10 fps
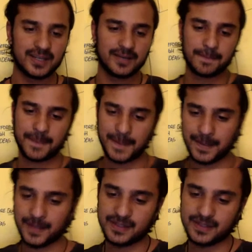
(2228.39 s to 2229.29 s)

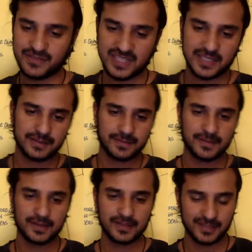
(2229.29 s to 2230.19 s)
and defeat,
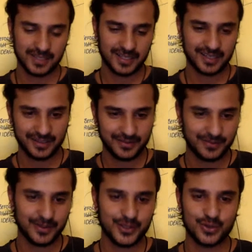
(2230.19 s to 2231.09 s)
this is like in
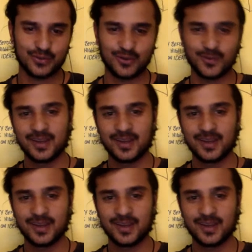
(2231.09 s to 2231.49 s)
a very short form,